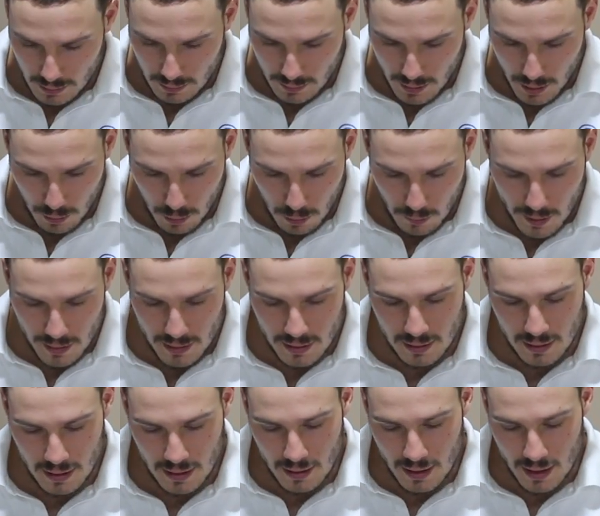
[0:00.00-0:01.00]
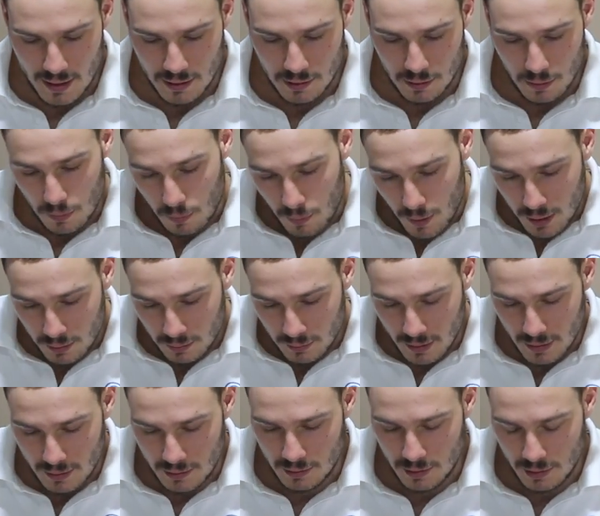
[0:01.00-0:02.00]
They always see it as, well,
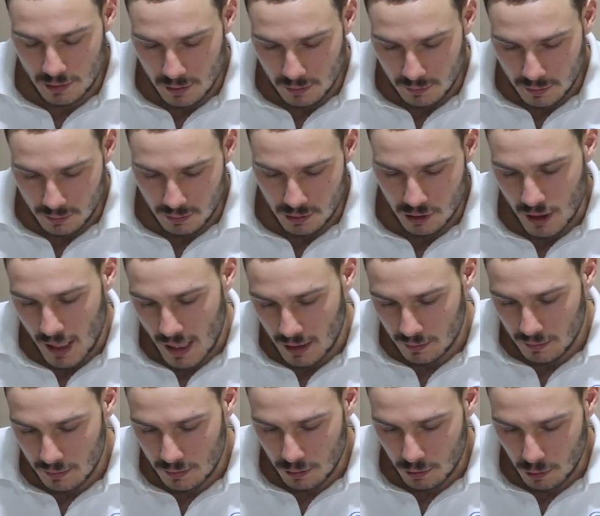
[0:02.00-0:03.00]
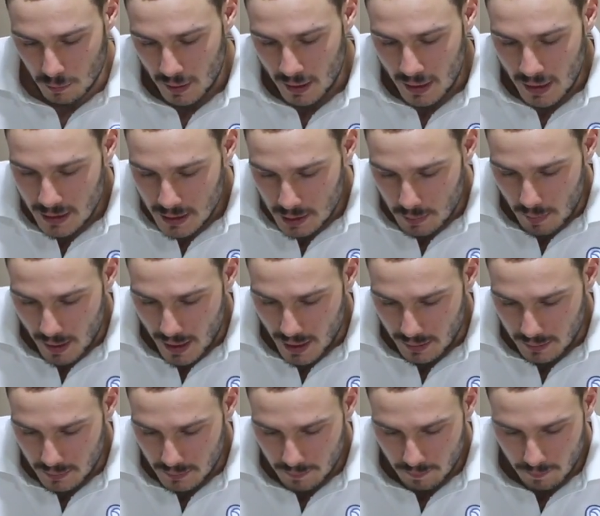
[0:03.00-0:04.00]
it's just a little challenge with my eating
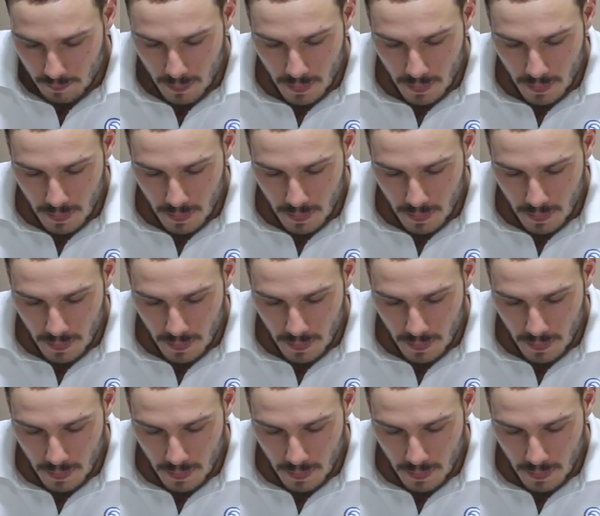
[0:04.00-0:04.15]
pattern.